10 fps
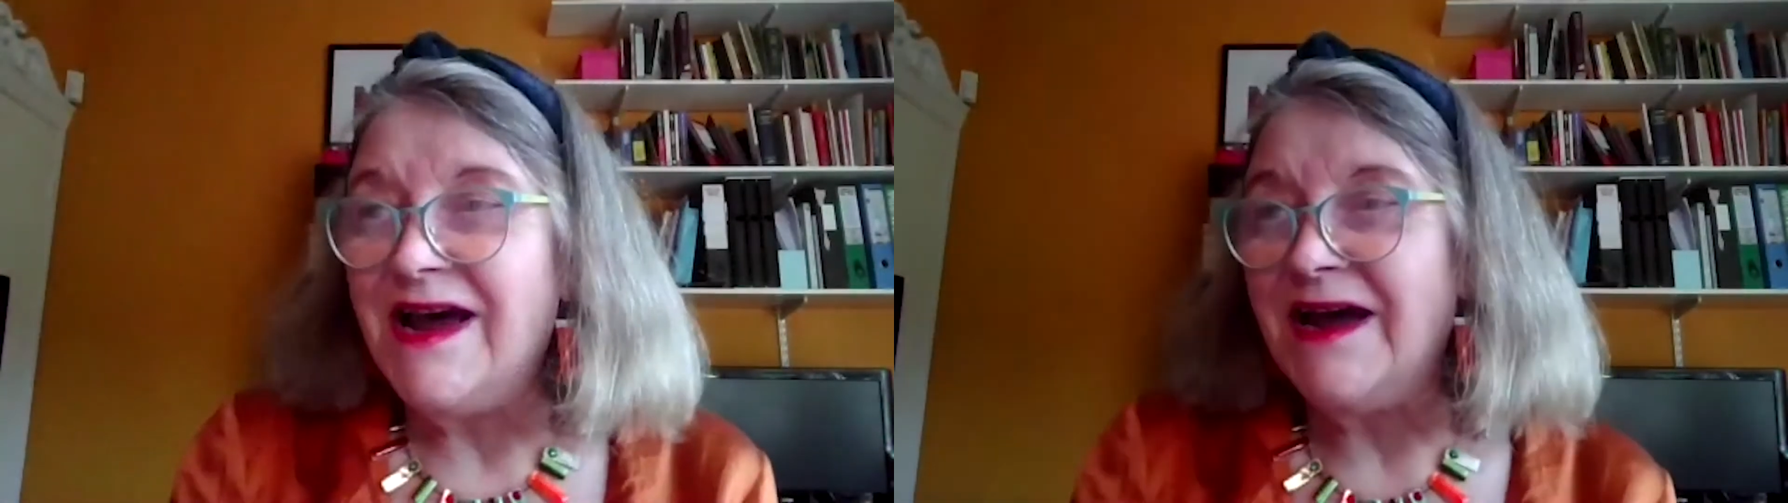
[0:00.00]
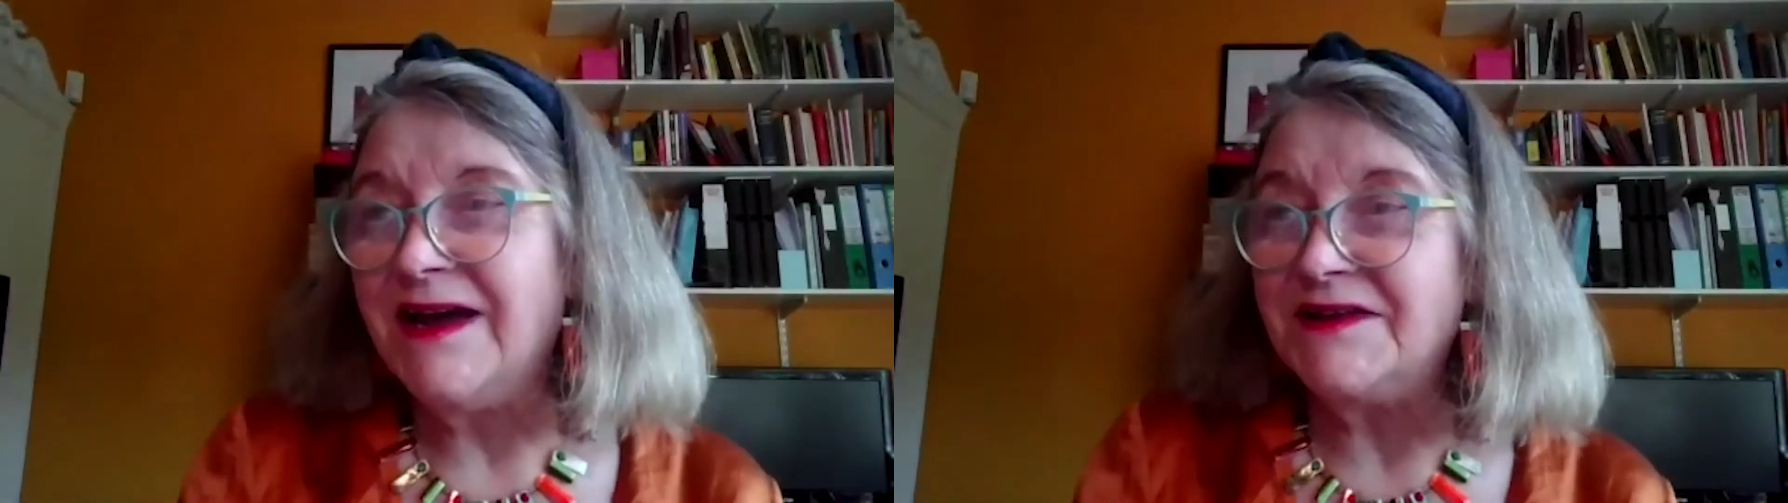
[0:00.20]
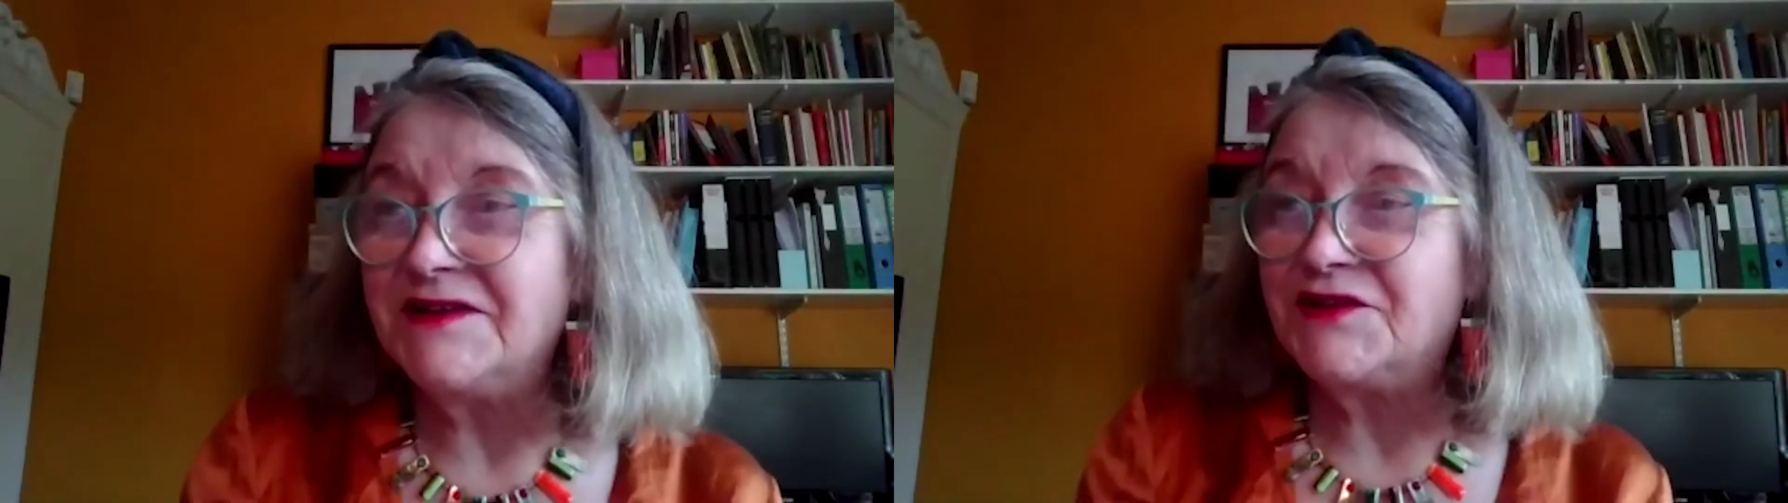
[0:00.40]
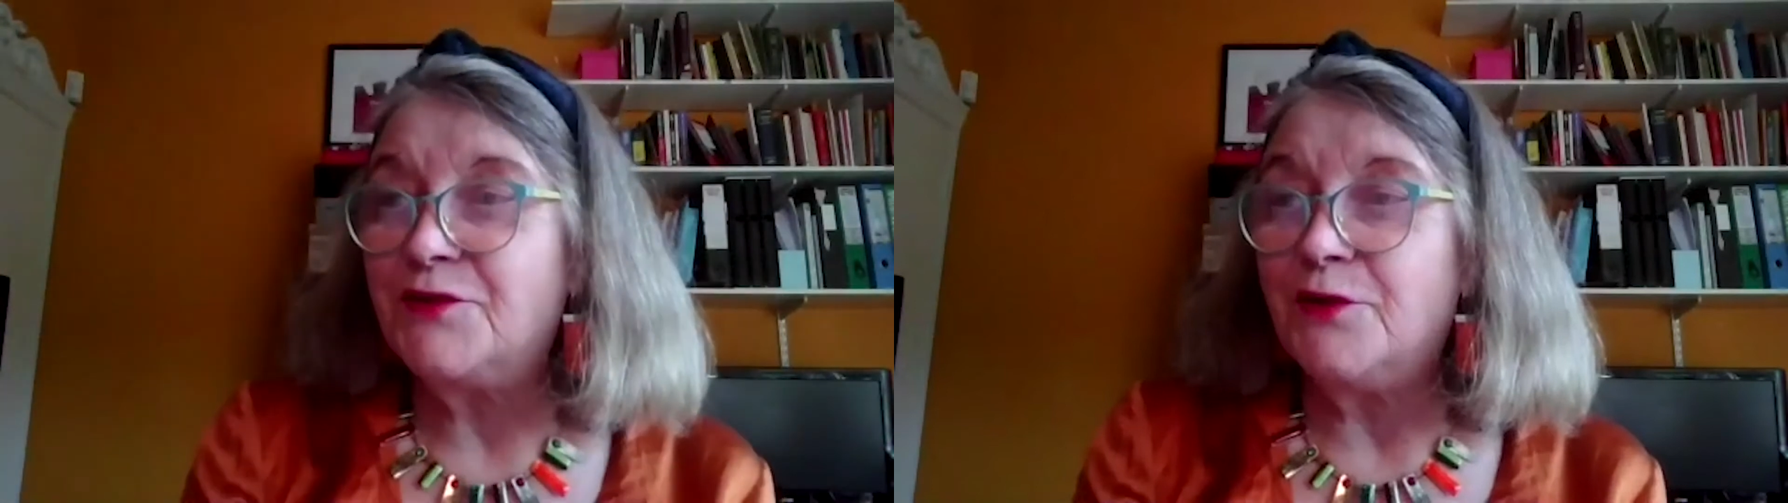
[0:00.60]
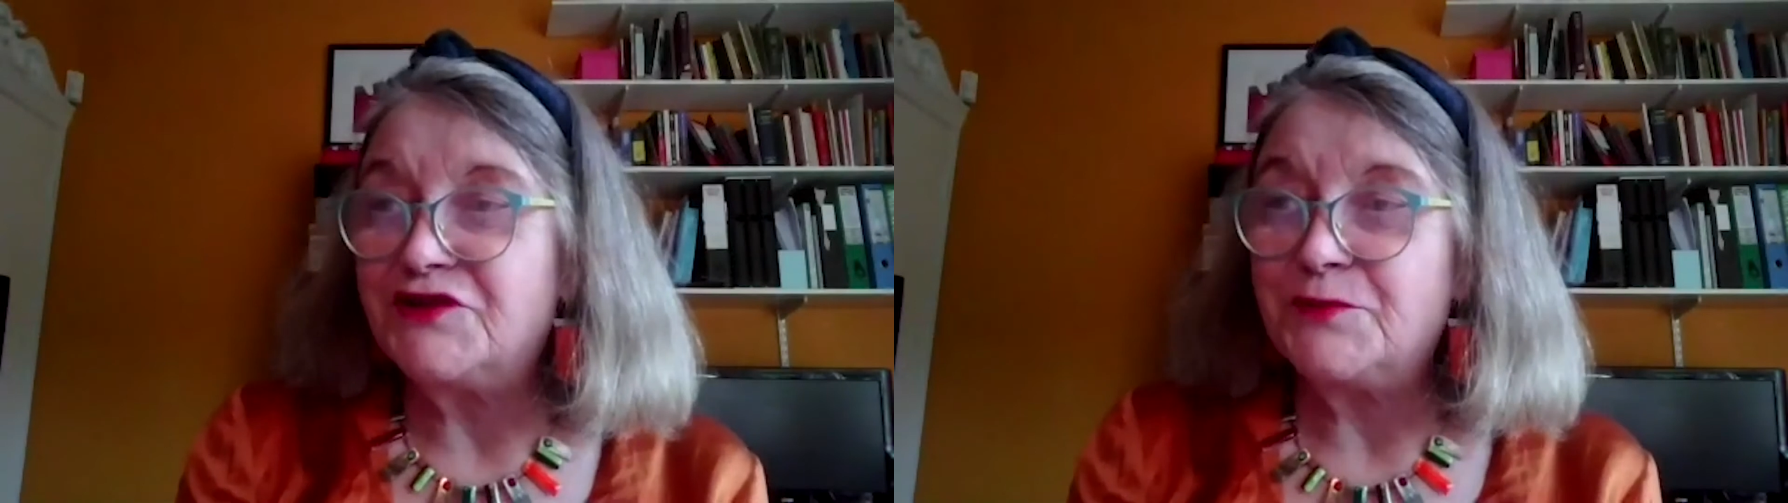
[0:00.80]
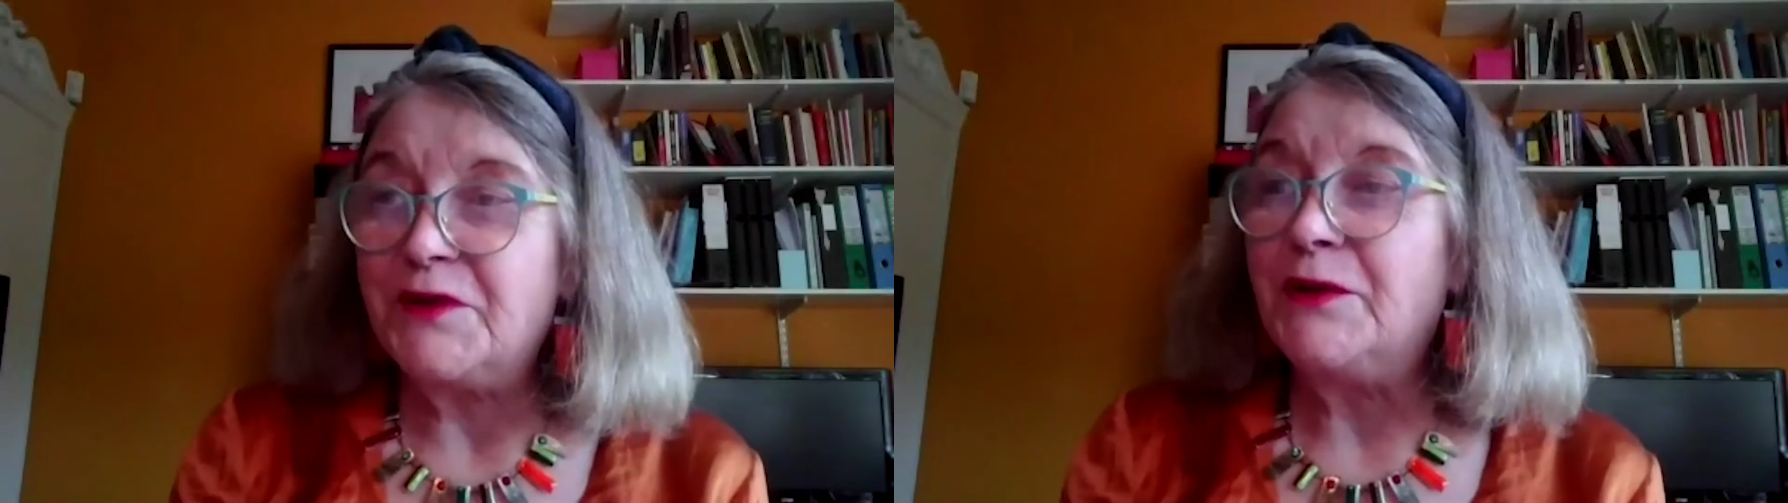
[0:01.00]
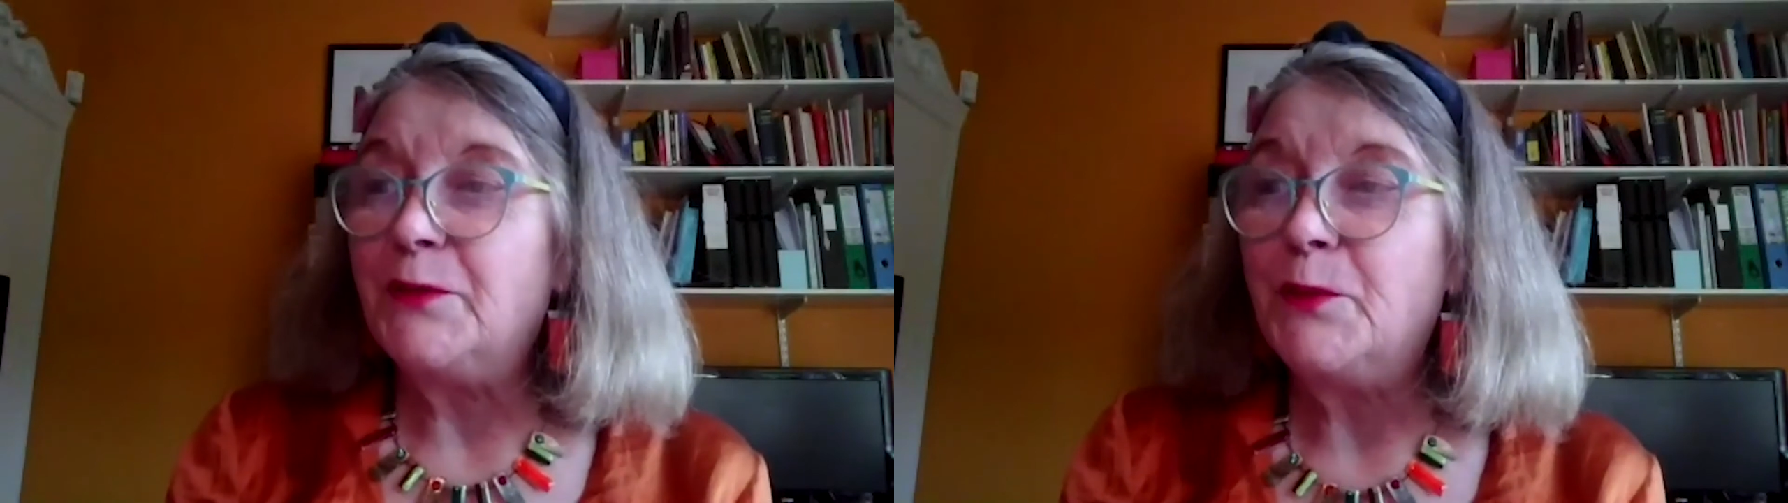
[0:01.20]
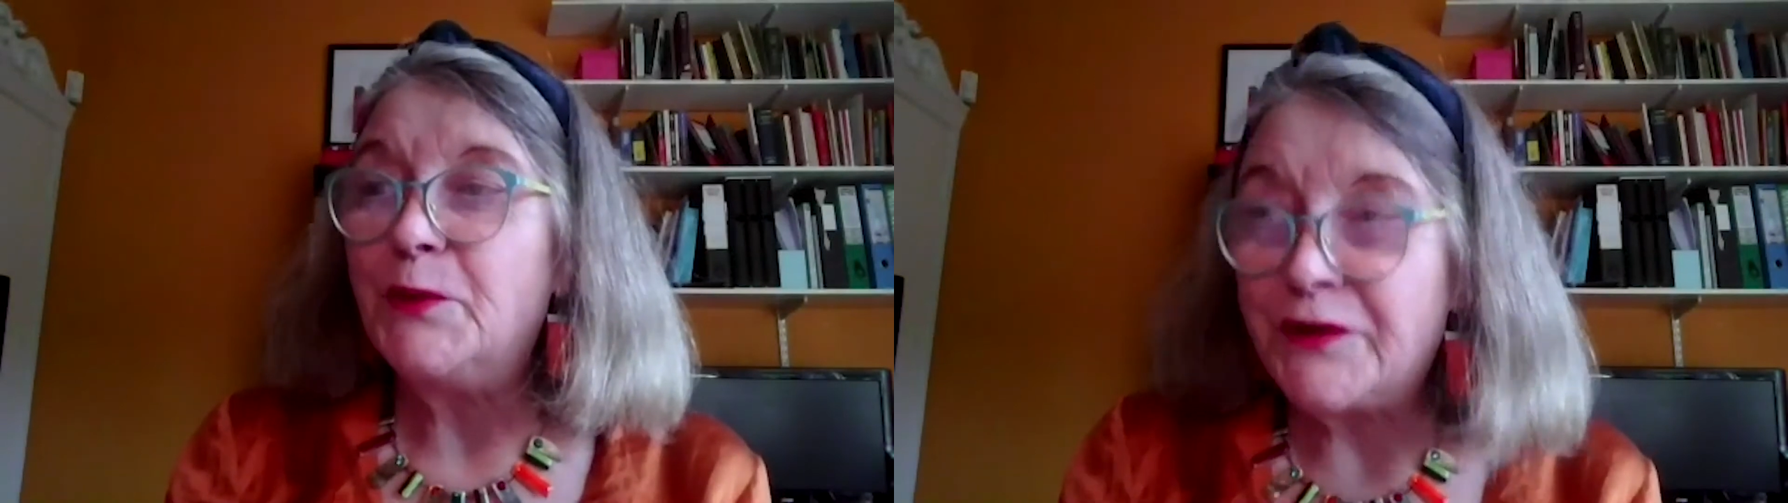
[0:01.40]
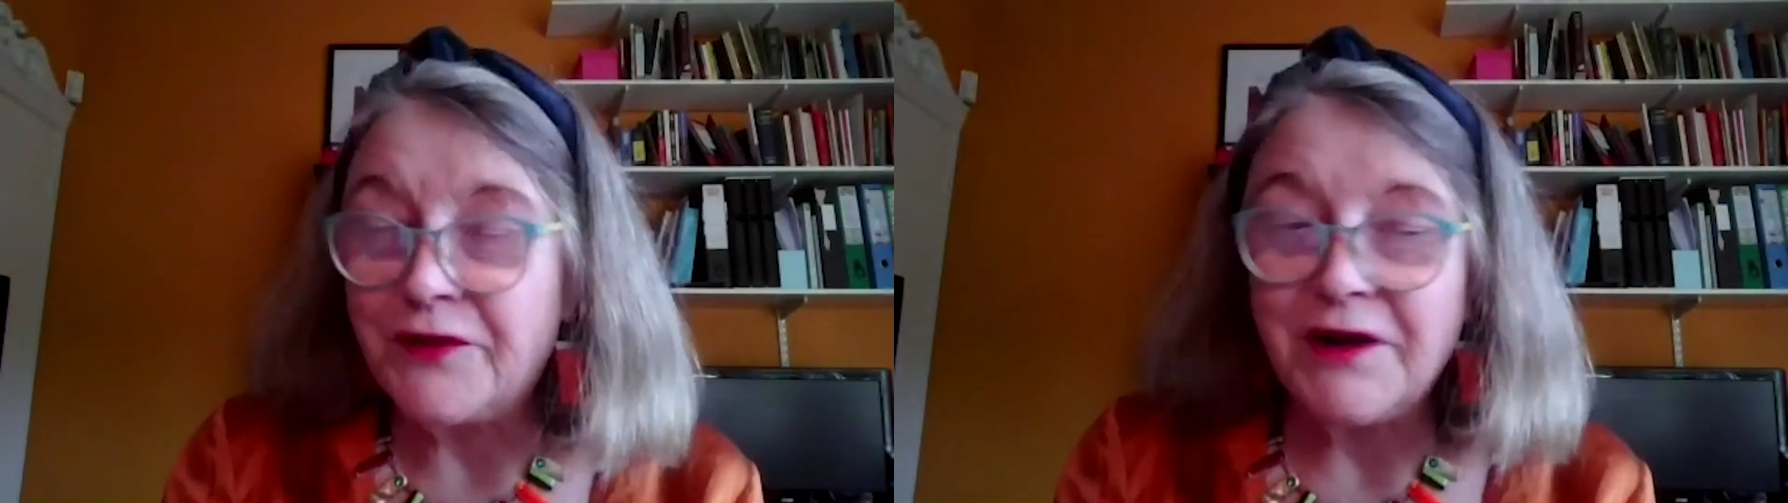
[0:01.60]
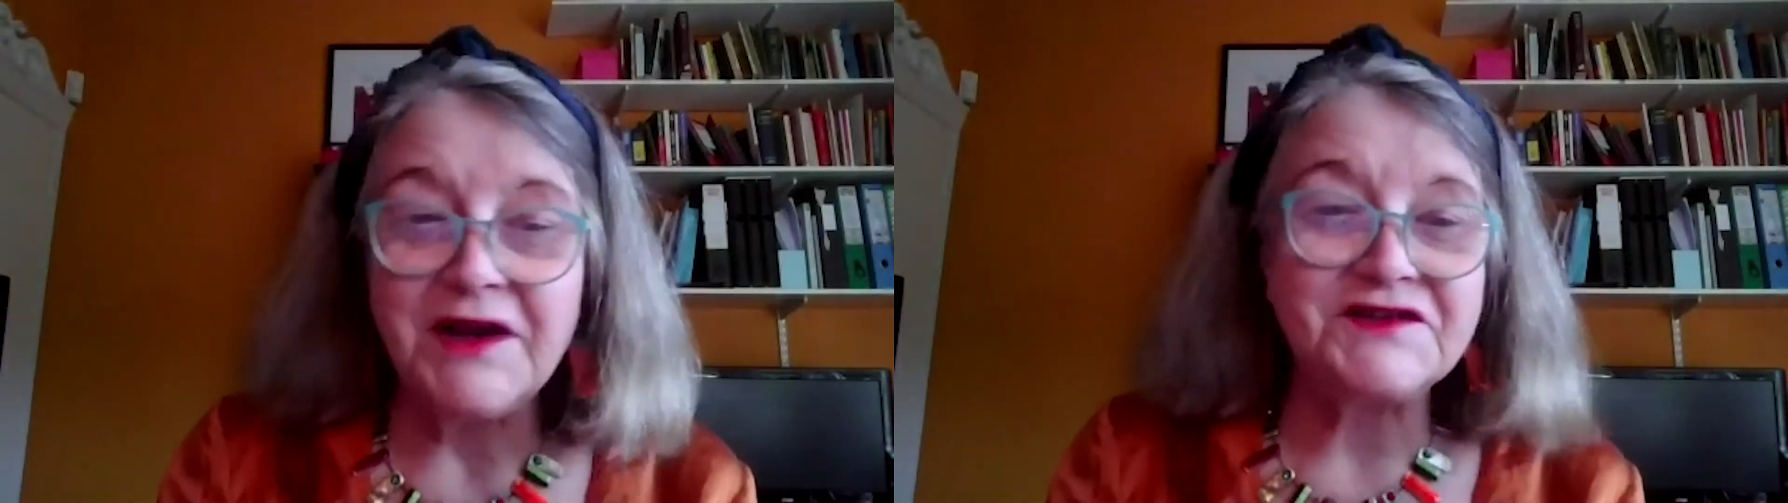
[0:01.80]
and thought to be
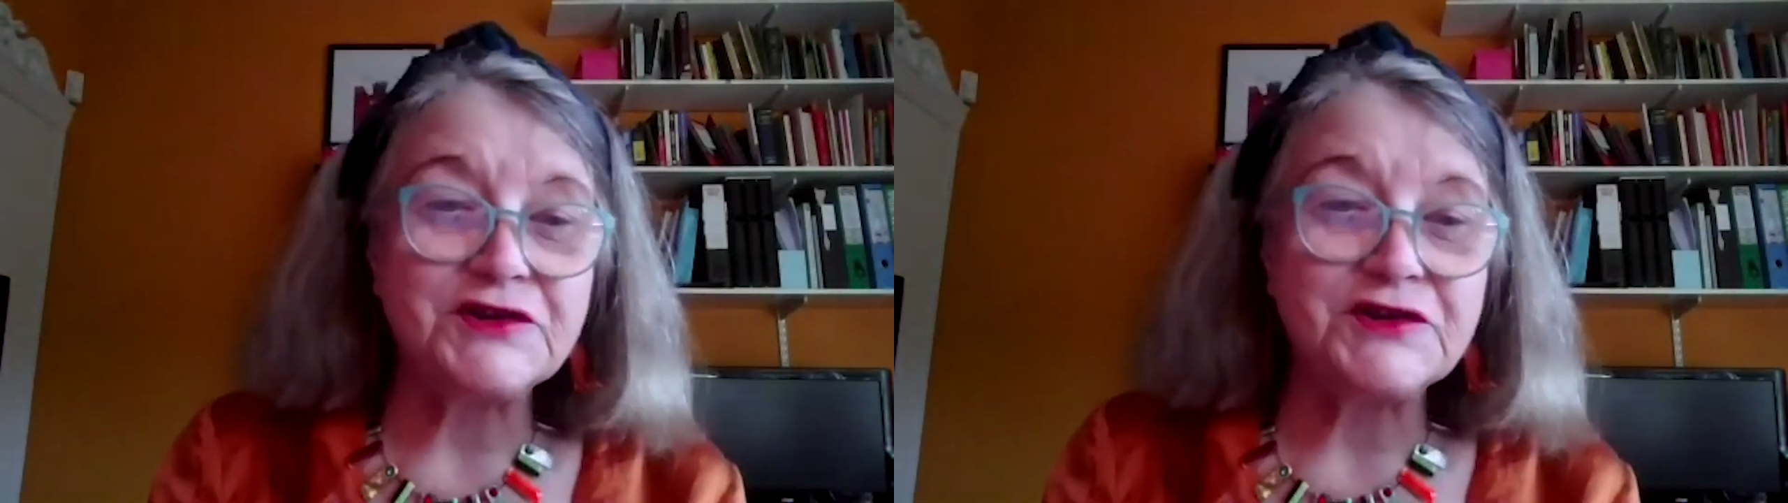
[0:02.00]
worthless.